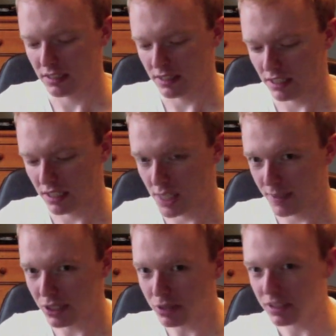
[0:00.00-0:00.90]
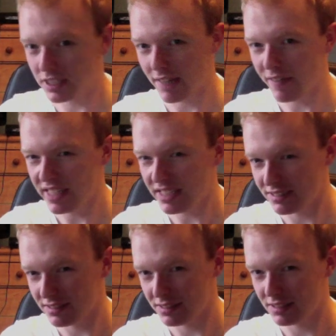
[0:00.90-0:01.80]
It's got all the stuff in it.
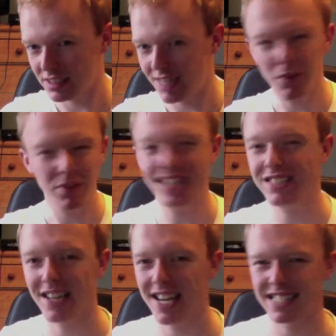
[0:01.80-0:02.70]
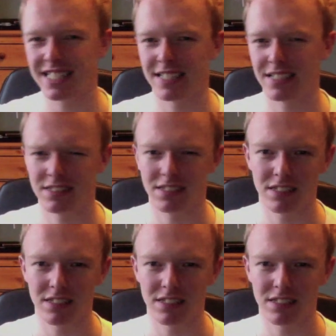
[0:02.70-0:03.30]
I'm not really into collecting,